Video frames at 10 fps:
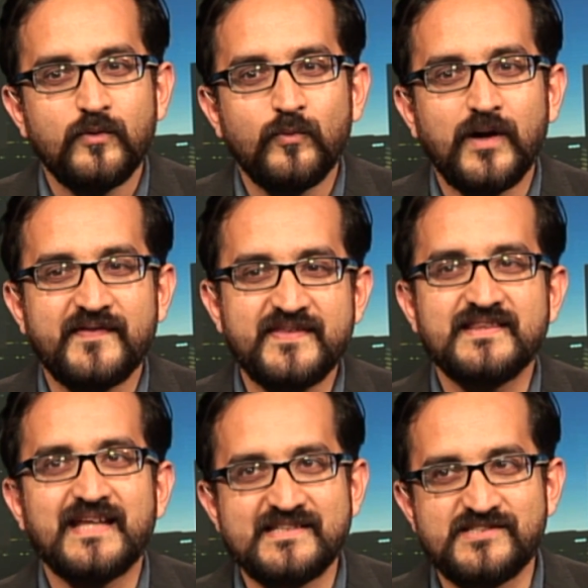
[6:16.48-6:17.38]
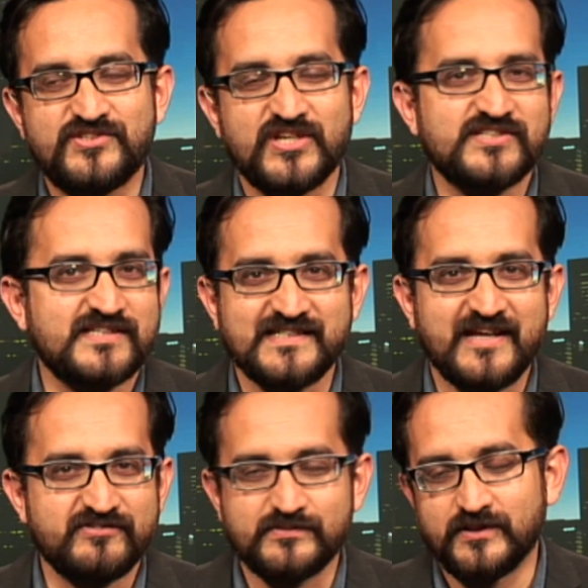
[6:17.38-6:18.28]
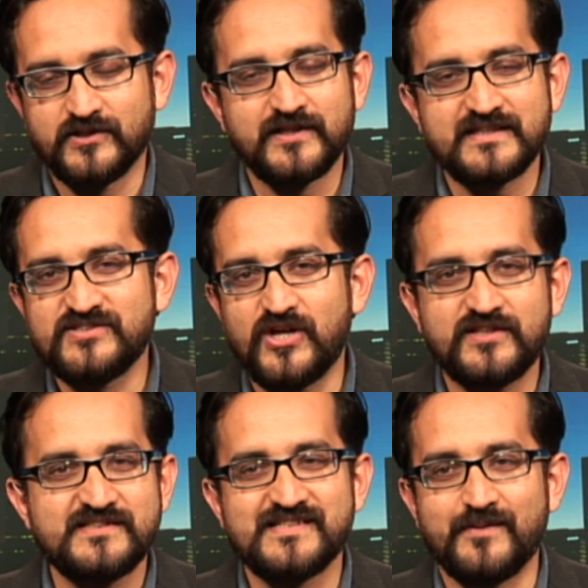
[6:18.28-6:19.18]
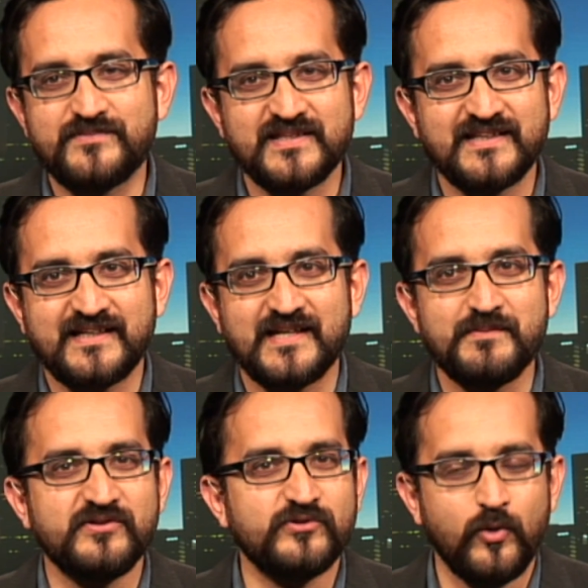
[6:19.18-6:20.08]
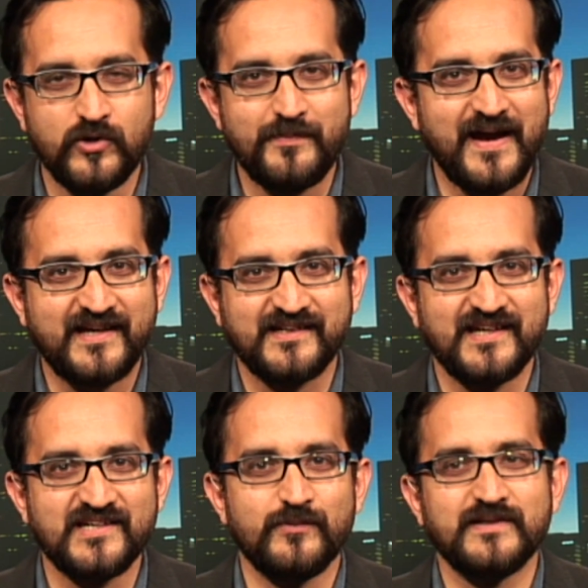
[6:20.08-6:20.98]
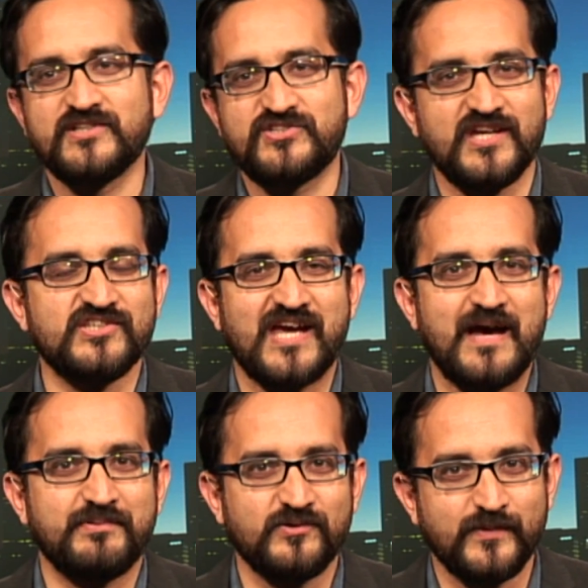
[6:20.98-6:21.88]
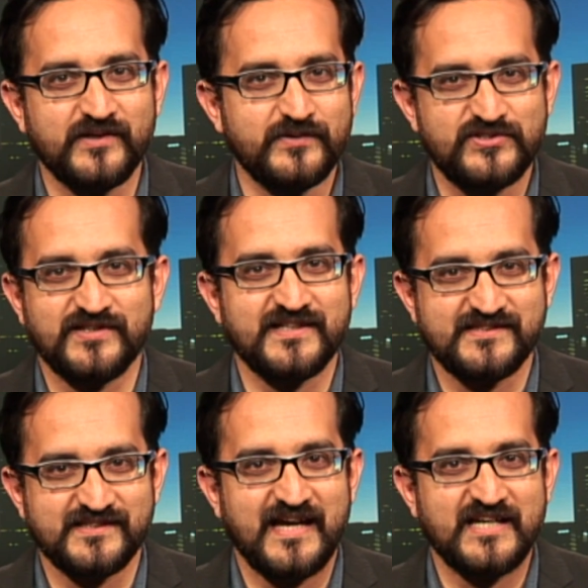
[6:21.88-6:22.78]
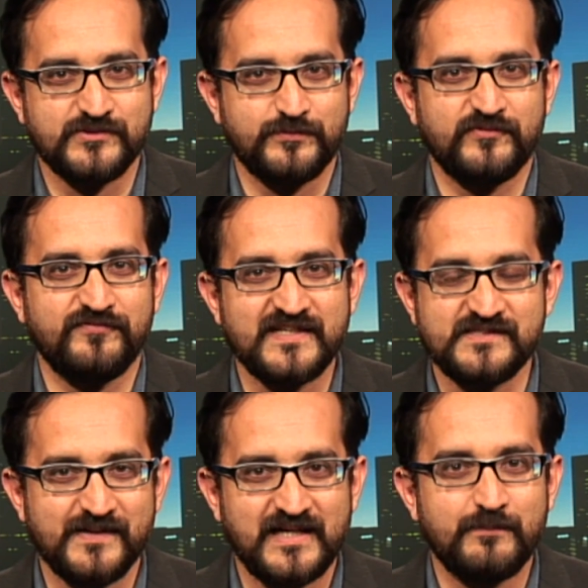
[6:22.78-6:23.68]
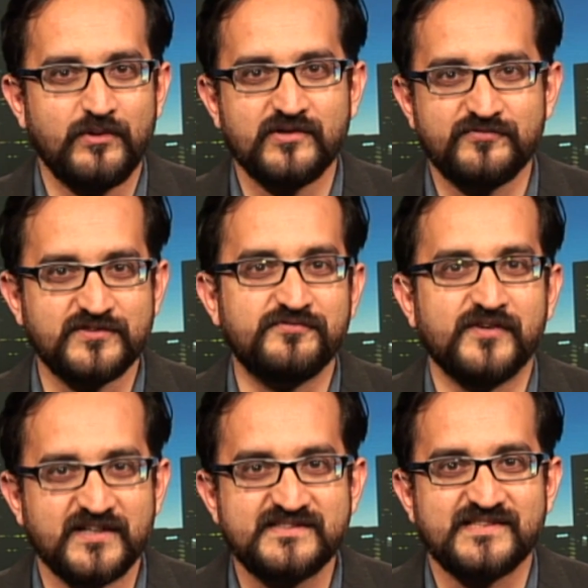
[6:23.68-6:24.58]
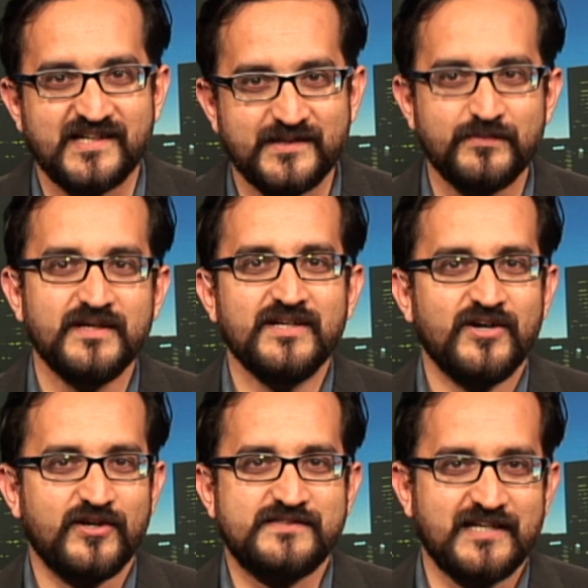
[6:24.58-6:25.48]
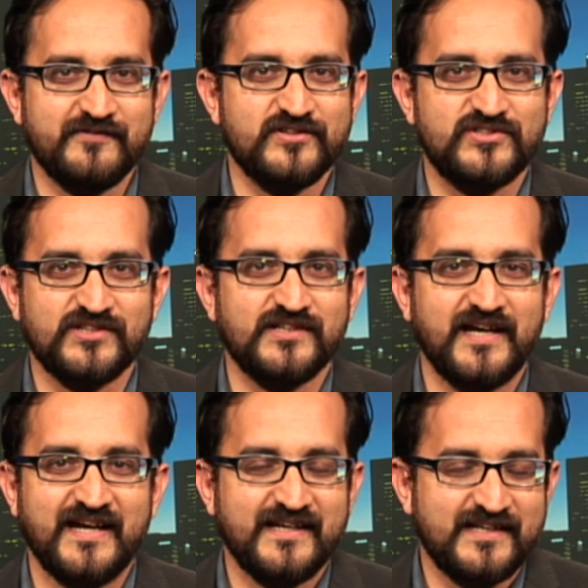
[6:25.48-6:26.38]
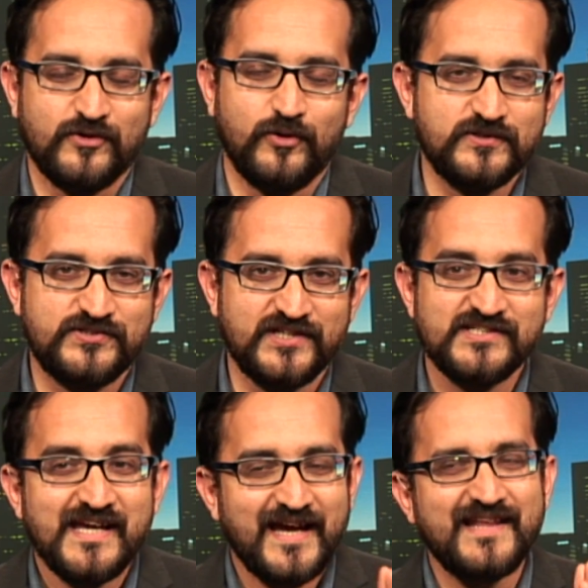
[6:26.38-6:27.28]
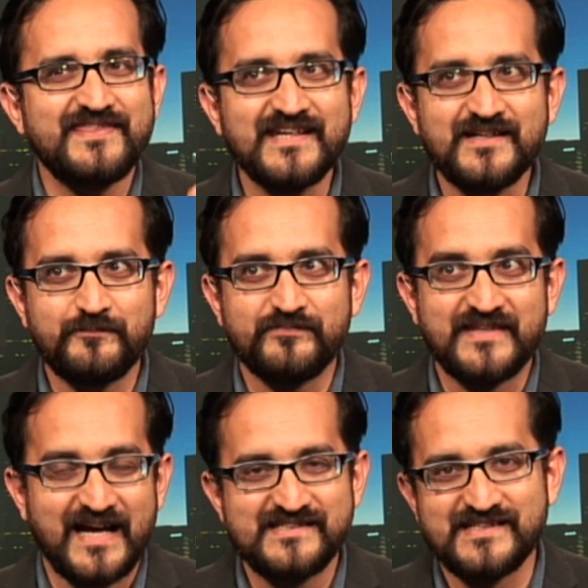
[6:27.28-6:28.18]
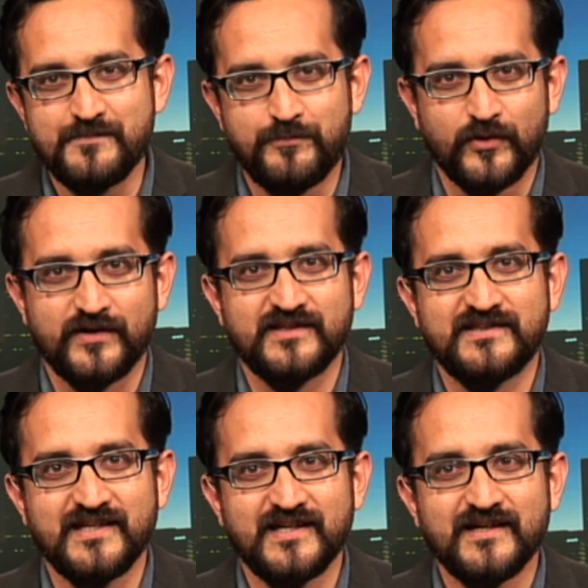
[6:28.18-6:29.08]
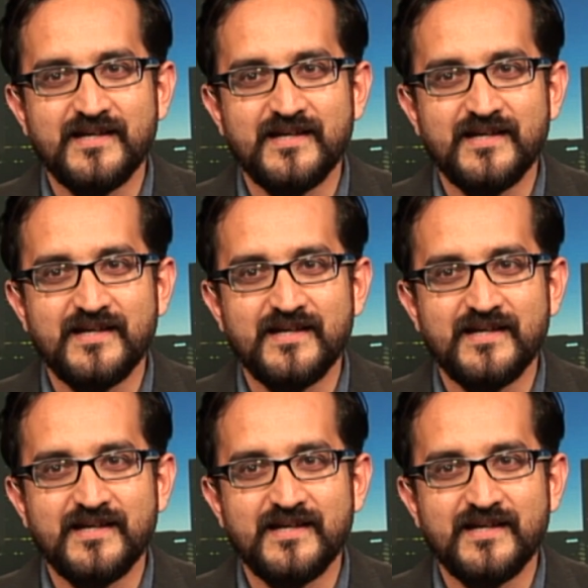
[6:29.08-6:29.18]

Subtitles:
Well, I think that's a change that's inevitable. That's not something that can be rolled back in any way. The change happened when Richard Nixon had to put face makeup on for the first time on television, and it all changed. And I think that's an important thing.